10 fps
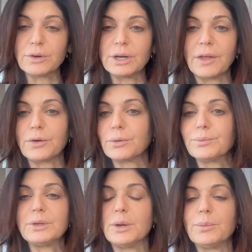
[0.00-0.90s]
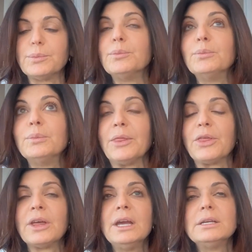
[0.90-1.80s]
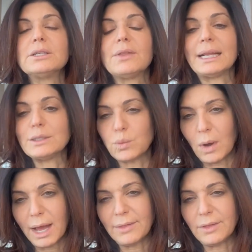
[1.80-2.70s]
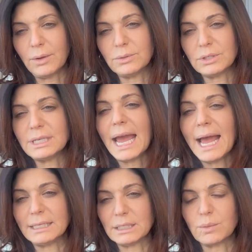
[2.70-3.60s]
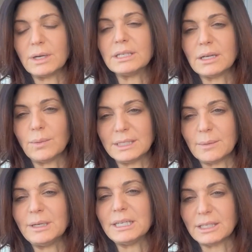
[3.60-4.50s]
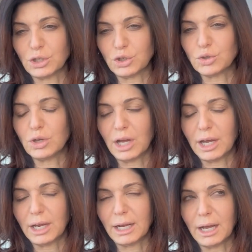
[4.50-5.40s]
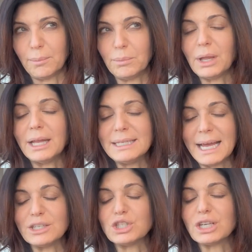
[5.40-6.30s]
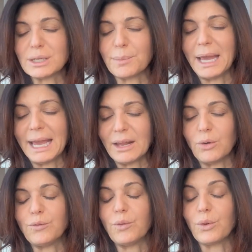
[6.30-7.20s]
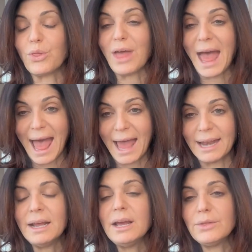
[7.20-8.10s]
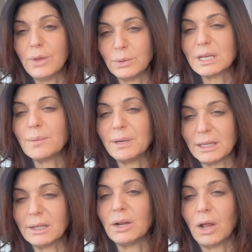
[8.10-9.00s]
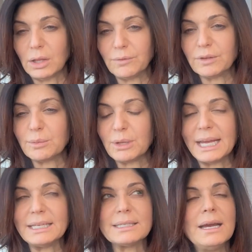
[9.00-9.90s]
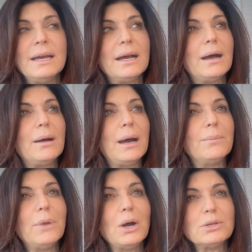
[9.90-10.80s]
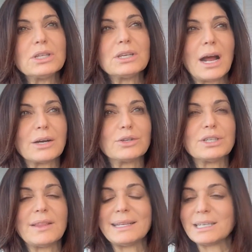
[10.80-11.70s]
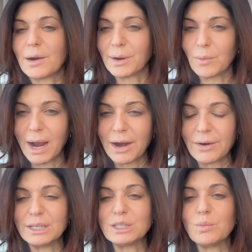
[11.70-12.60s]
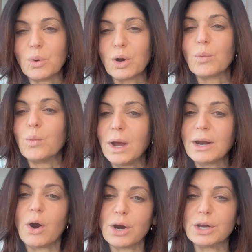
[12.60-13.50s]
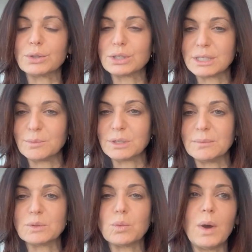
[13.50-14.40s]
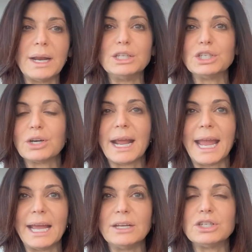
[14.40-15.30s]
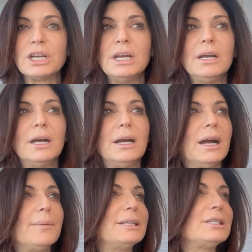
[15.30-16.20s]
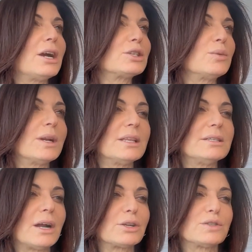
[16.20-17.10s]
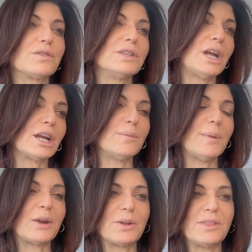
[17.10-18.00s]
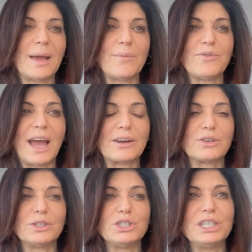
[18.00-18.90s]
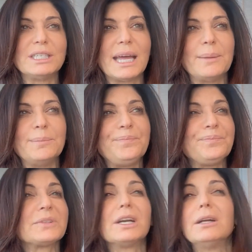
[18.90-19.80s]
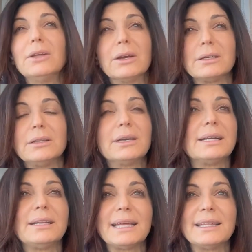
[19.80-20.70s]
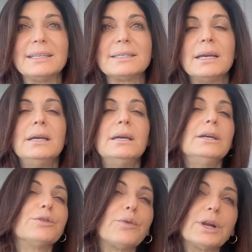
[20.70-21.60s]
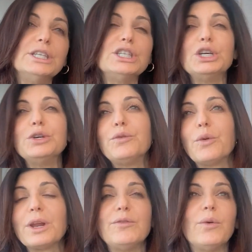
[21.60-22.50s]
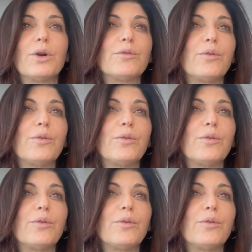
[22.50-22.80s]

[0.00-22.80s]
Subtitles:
for another, month. So that's why those tests, when somebody does a blood test, just a panel for that, those can be a little all over the place. Most of the doctors say that's not required. It's more, what are your symptoms? What is your age? I talked to one of the doctors for the documentary, The M Factor, and she said, look at it like this. You're 42, 44,